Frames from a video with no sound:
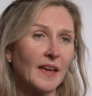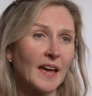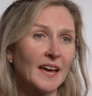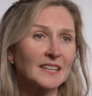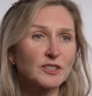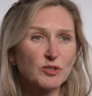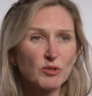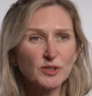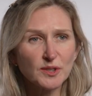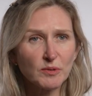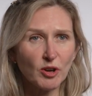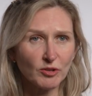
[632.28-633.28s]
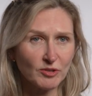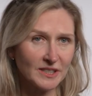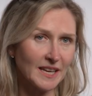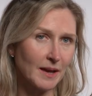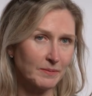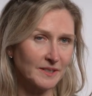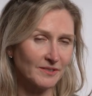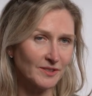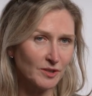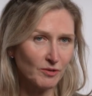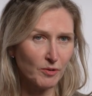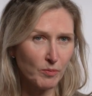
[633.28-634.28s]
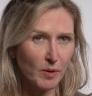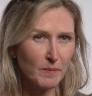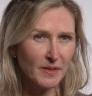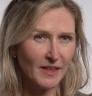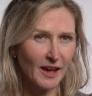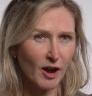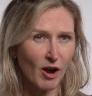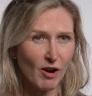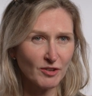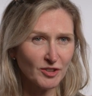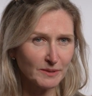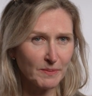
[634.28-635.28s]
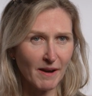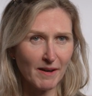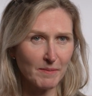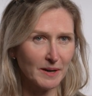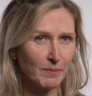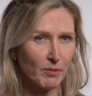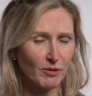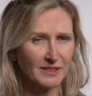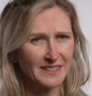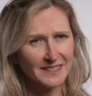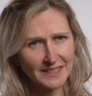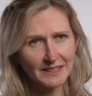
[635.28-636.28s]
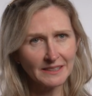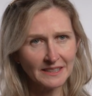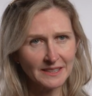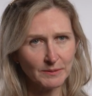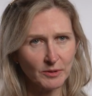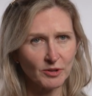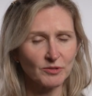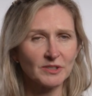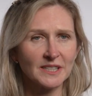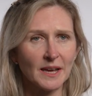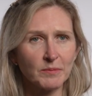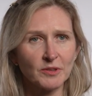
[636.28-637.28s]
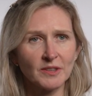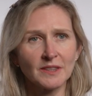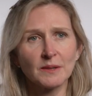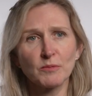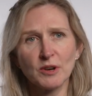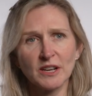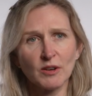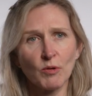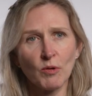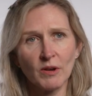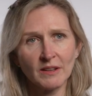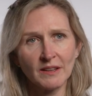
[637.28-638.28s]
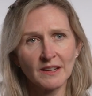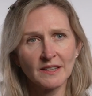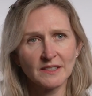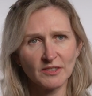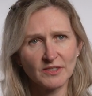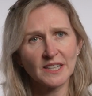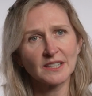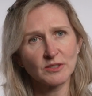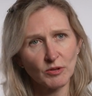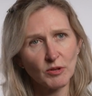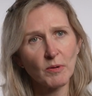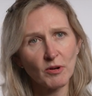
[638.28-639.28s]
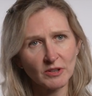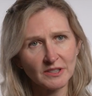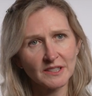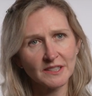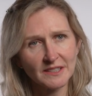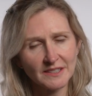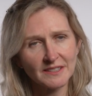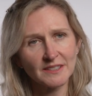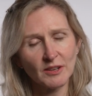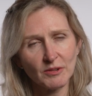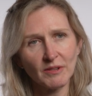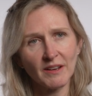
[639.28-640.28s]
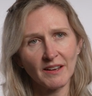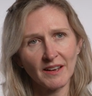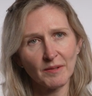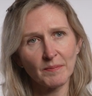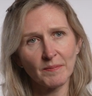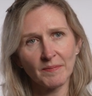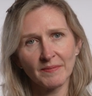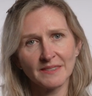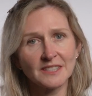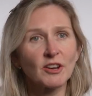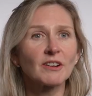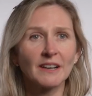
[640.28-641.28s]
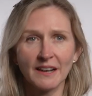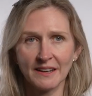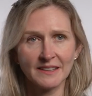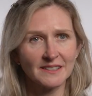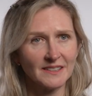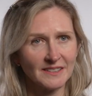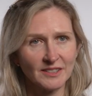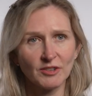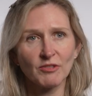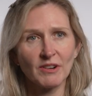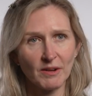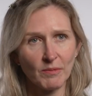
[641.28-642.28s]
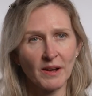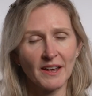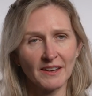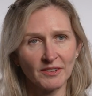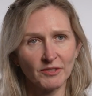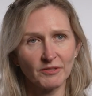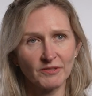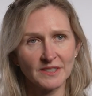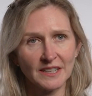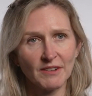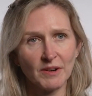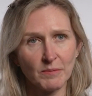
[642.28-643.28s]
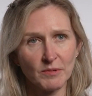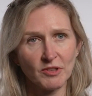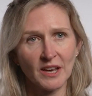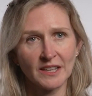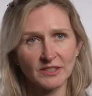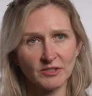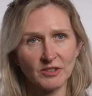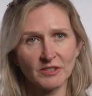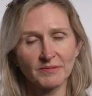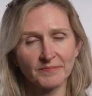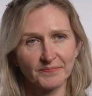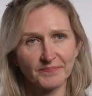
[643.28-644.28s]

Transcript: And it's also a contraceptive. So for women that are just perimenopausal, still need some contraception, the Mirena coil sort of ticks all the boxes. So certainly it's a great way of delivering progesterone.